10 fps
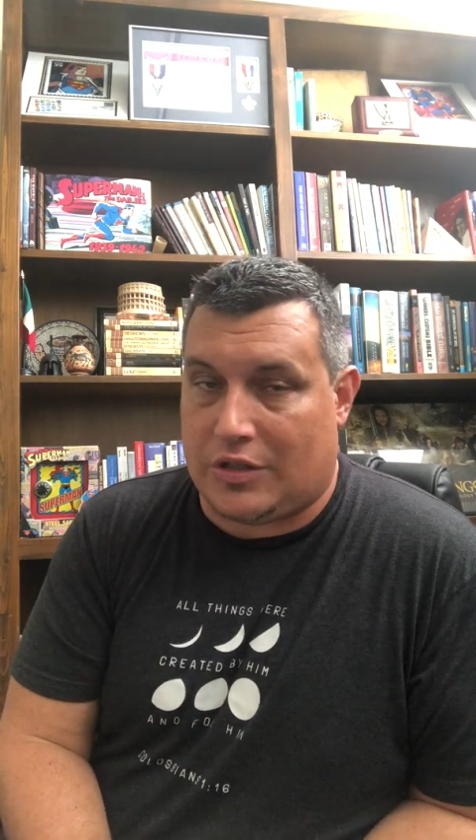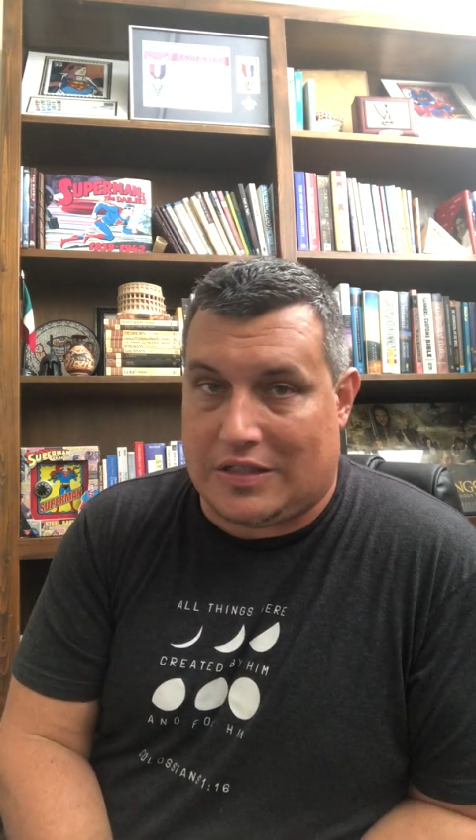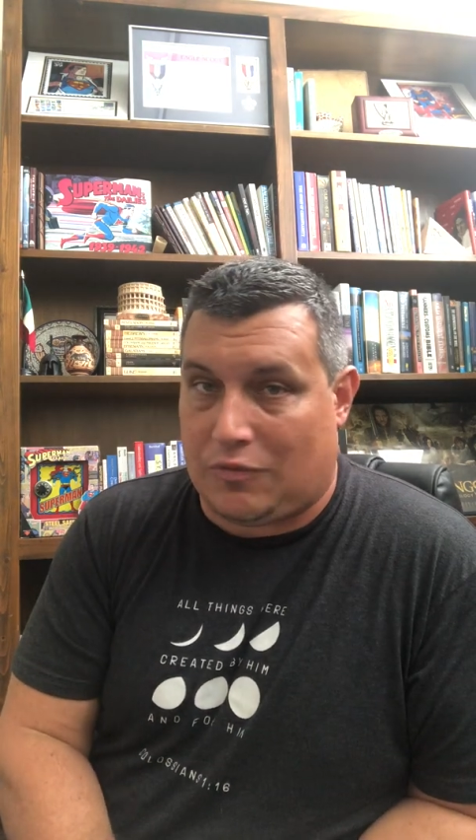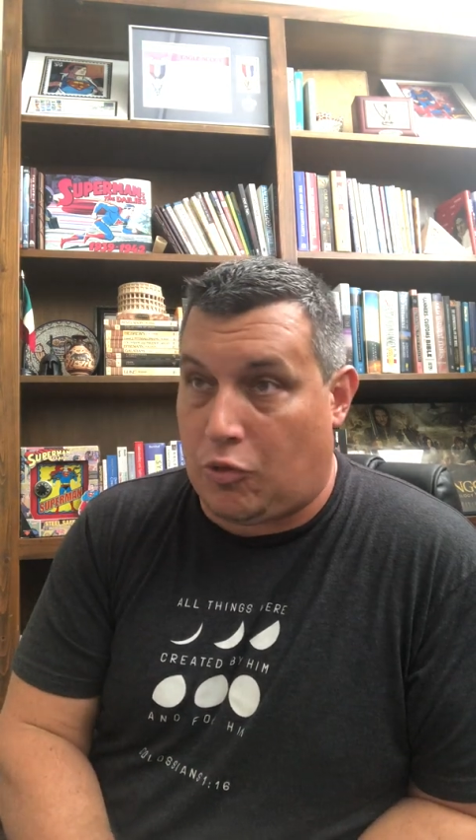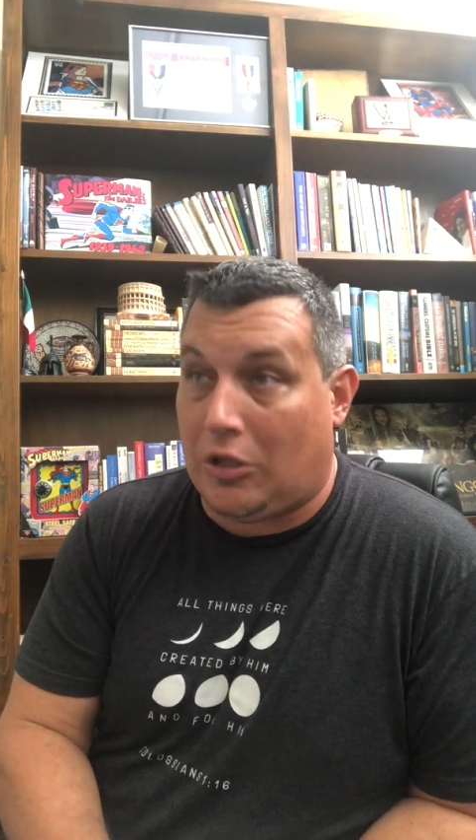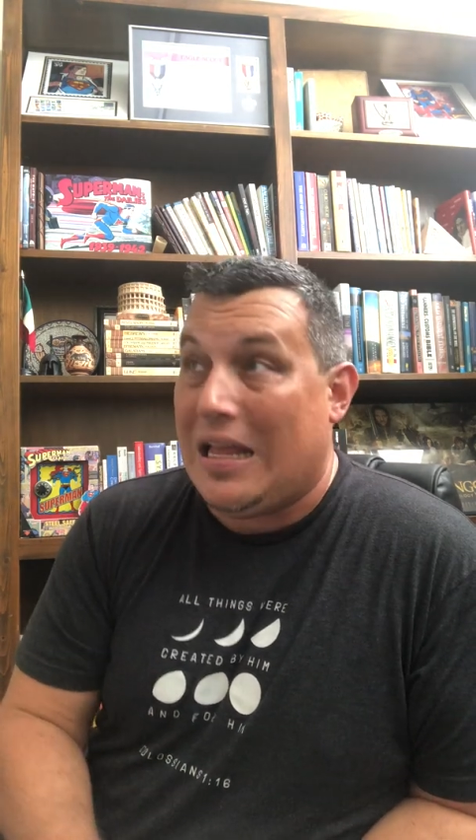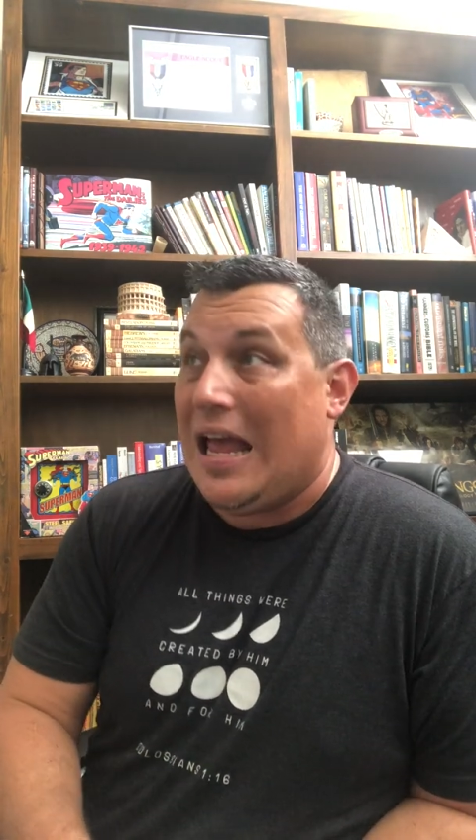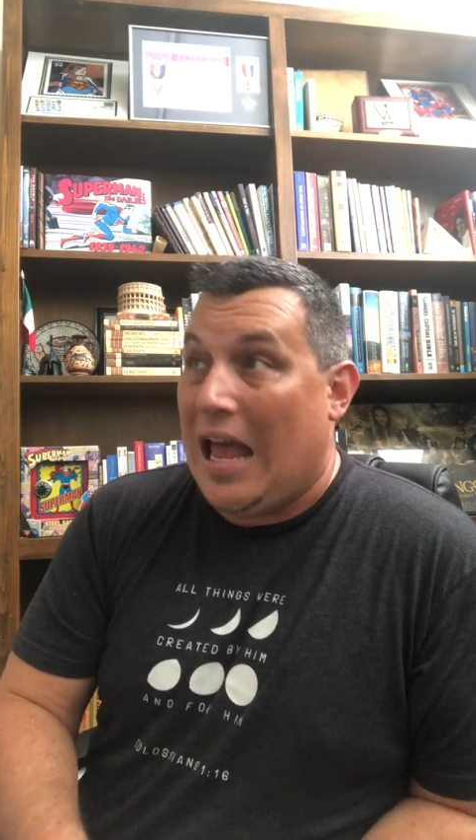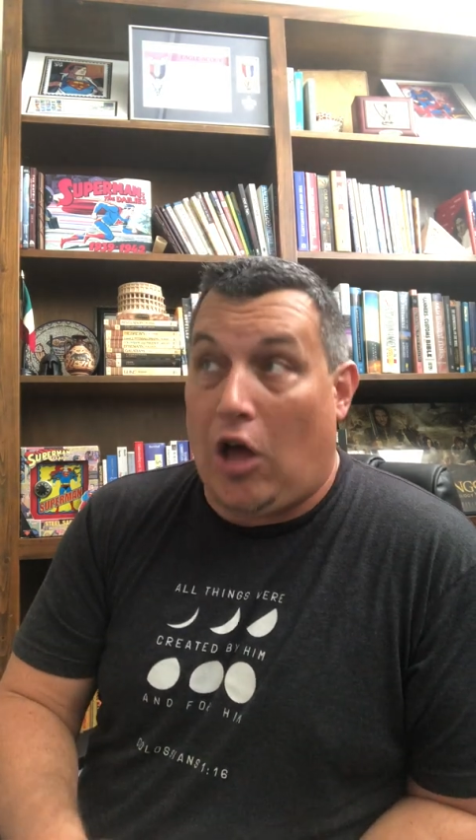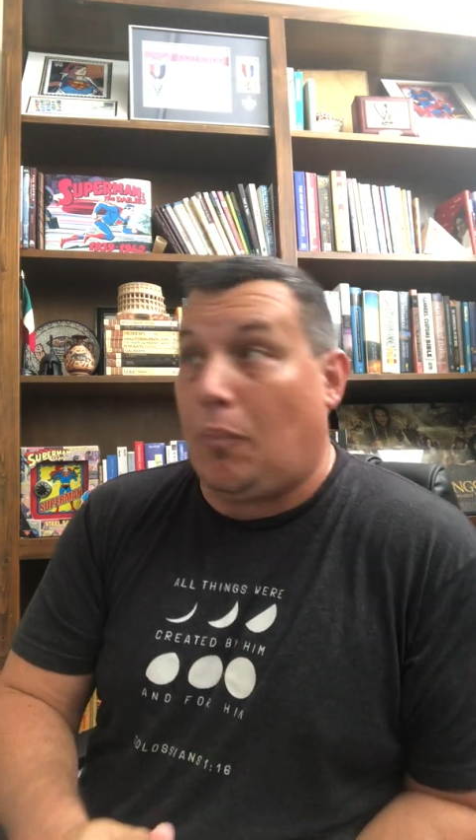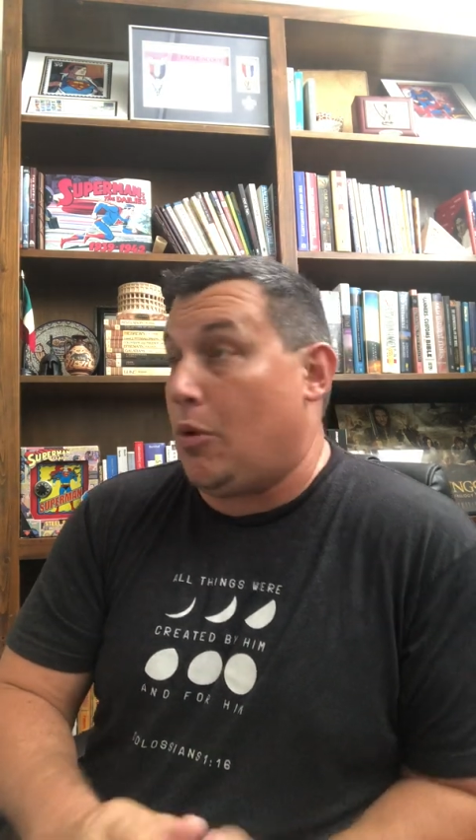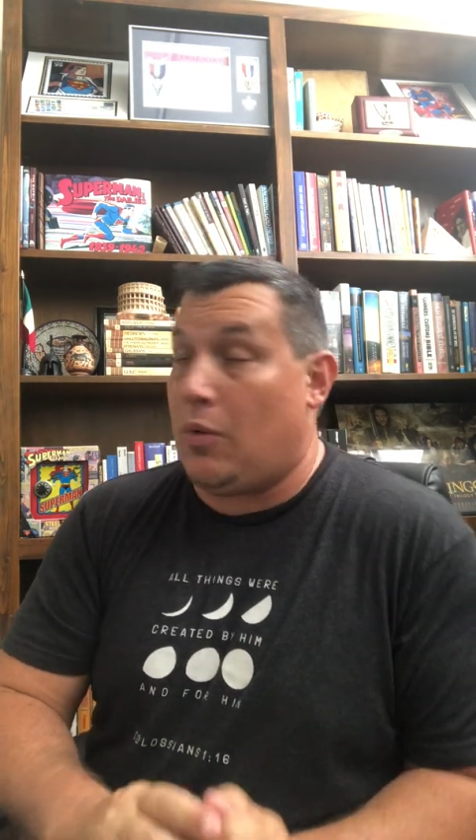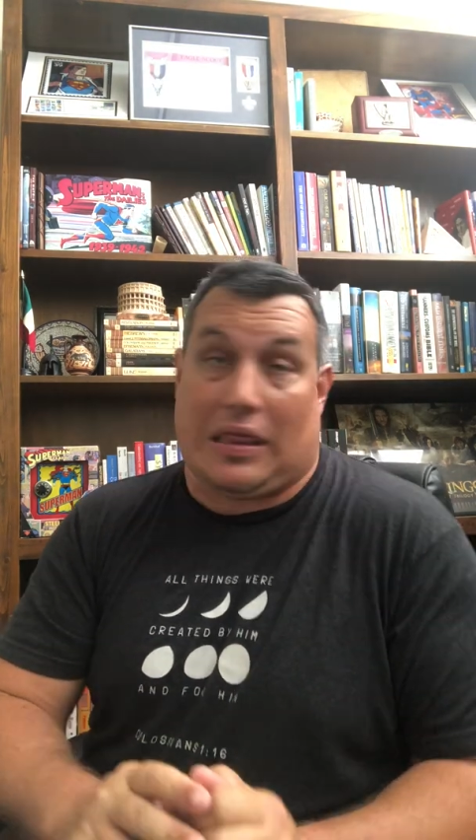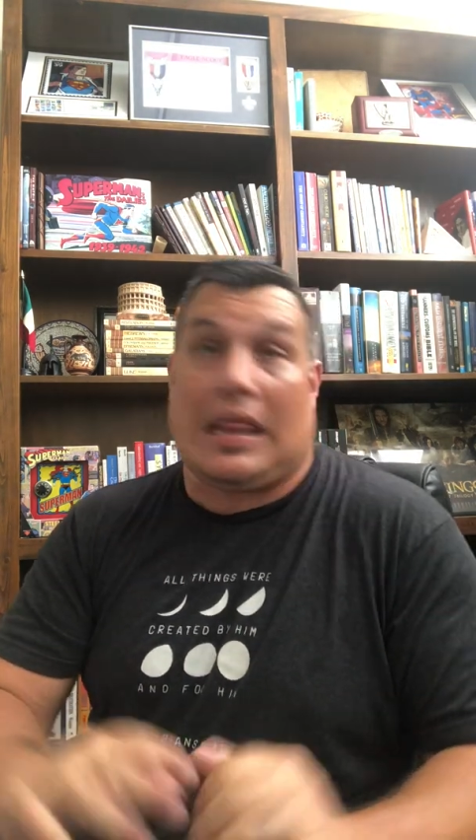and this will help you with